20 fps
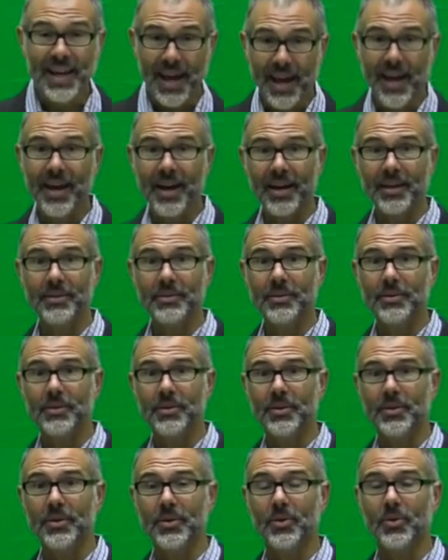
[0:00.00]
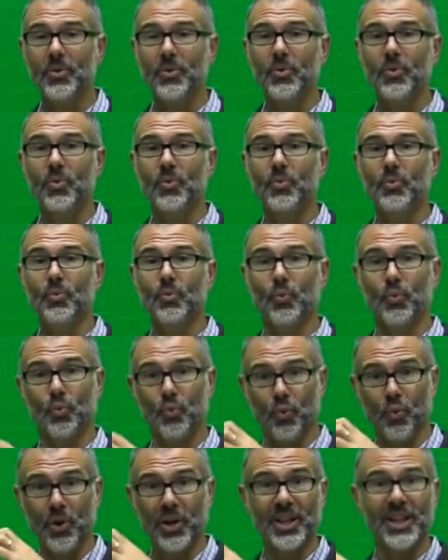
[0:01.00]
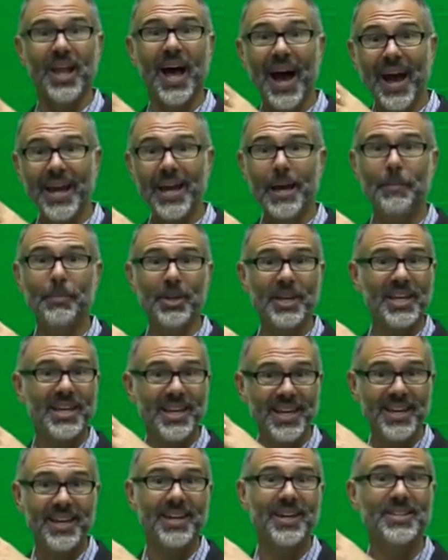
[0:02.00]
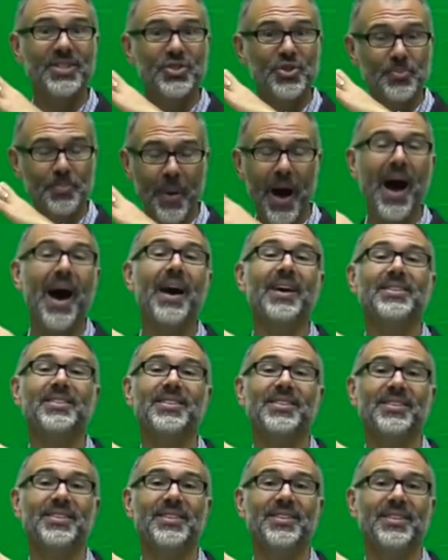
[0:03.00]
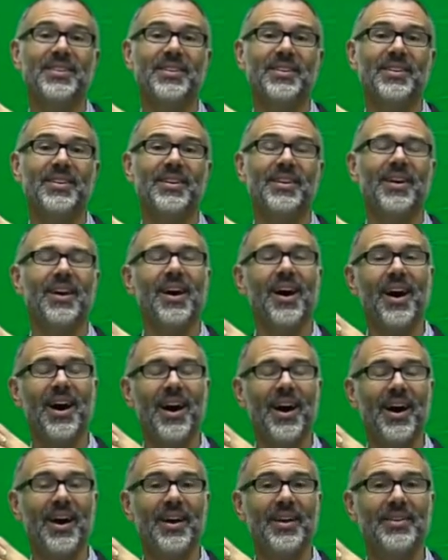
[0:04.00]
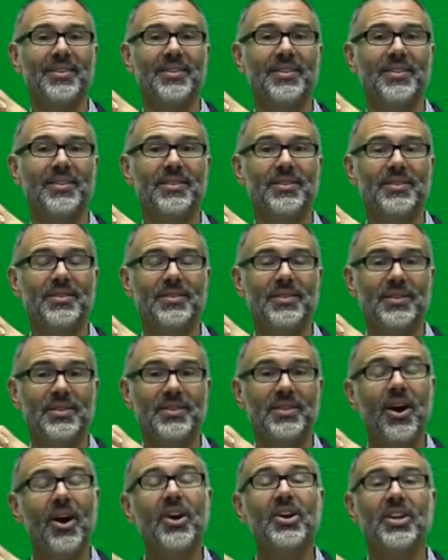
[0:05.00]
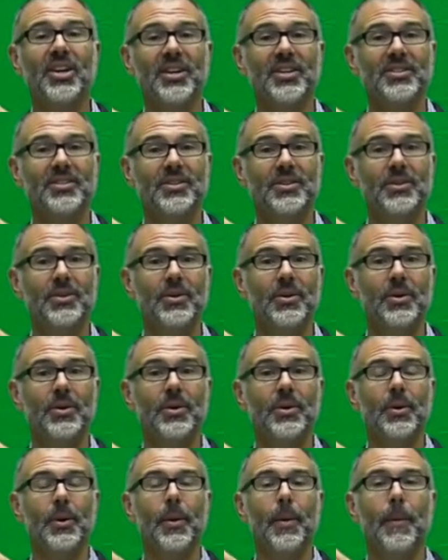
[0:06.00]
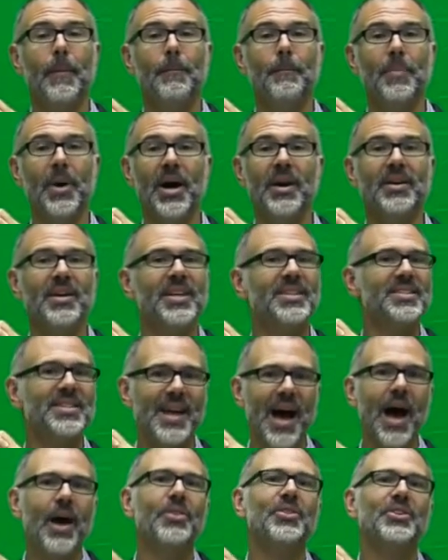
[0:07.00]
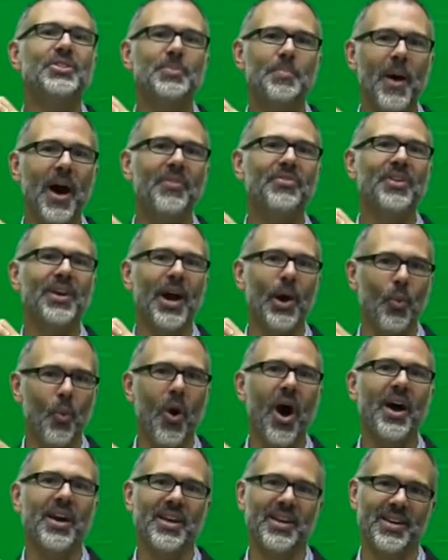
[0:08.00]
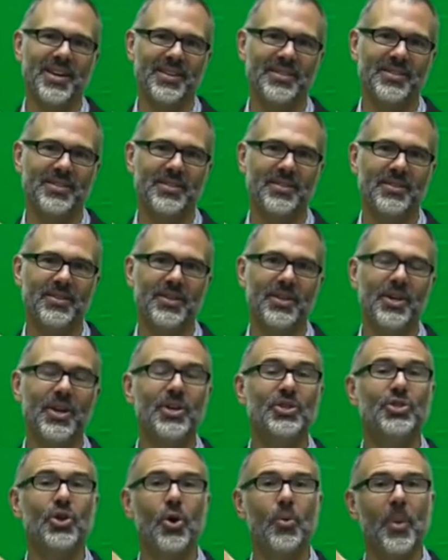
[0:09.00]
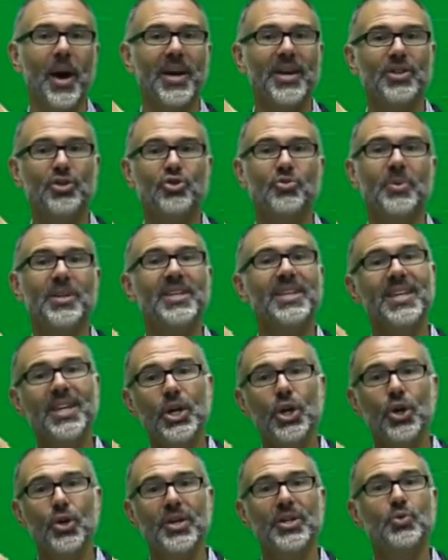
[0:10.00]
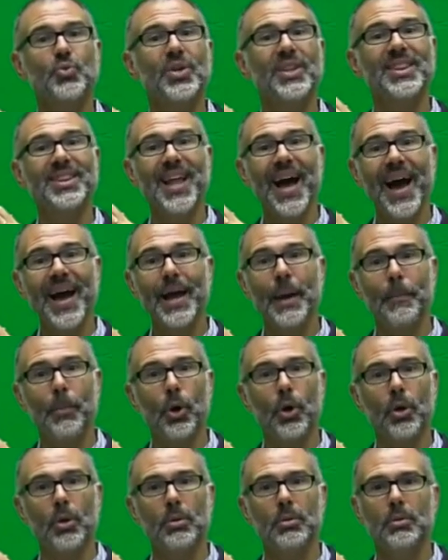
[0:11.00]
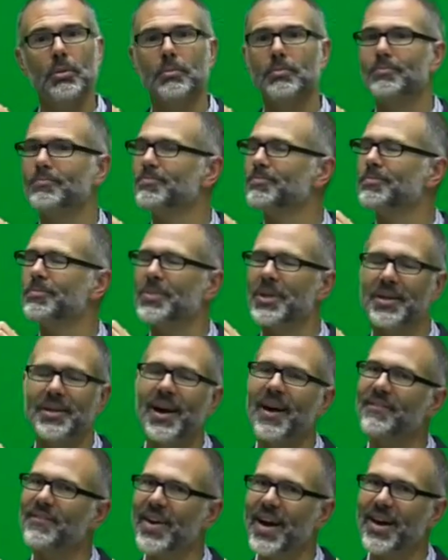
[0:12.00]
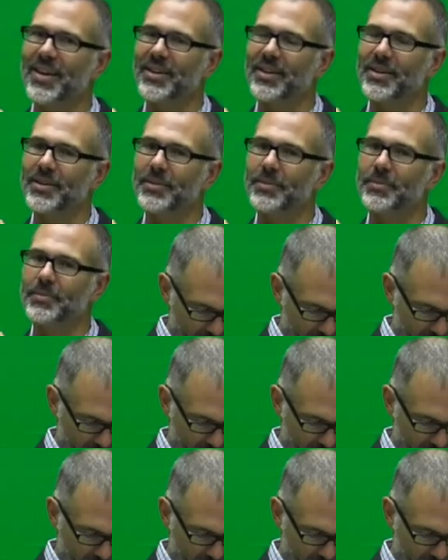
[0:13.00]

can reliably hit a spot on the target, but it's not the spot that I want to hit. So my instrument here is reliable, but not valid.